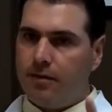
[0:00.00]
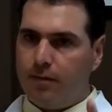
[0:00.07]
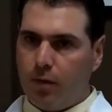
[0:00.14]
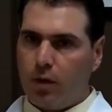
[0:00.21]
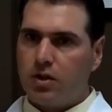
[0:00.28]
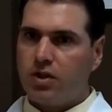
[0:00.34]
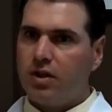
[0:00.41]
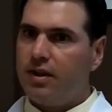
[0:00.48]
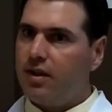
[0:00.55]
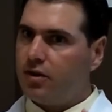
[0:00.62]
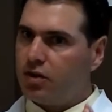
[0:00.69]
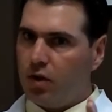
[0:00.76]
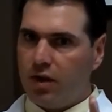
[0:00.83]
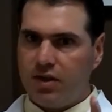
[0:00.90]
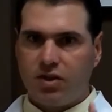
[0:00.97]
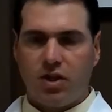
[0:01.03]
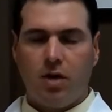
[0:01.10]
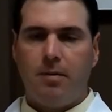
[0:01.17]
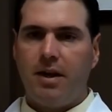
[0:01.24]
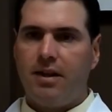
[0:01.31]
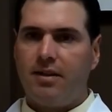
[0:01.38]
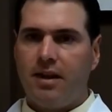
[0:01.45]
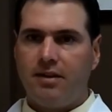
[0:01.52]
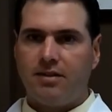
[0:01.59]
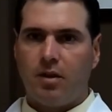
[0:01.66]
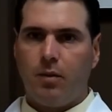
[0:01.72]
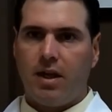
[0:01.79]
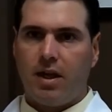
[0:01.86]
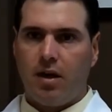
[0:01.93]
Fortunately, there's only so many
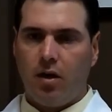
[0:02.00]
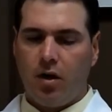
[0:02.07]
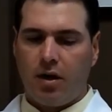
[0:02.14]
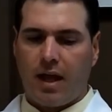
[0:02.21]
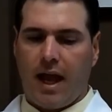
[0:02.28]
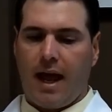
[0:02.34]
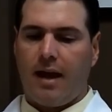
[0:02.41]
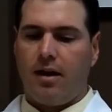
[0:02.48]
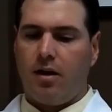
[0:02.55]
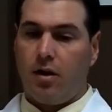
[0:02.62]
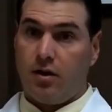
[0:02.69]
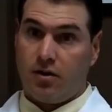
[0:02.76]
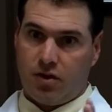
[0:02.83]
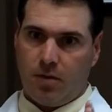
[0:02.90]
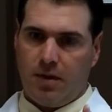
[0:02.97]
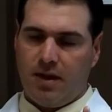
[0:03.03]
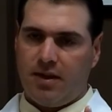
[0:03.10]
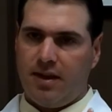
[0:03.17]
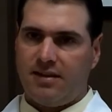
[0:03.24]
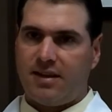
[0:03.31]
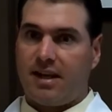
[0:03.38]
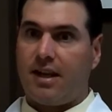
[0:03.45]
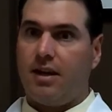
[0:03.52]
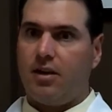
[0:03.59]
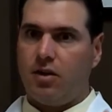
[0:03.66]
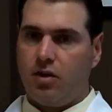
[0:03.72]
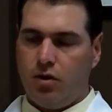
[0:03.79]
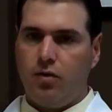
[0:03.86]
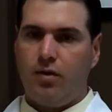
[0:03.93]
things that we can look at, or so many things that
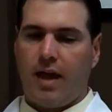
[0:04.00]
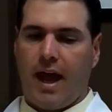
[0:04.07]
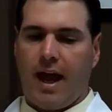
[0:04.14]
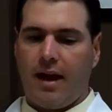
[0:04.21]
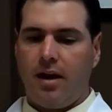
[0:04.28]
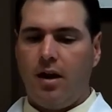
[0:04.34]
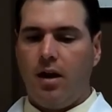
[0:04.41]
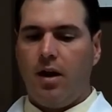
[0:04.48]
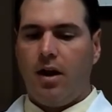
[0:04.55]
can do that.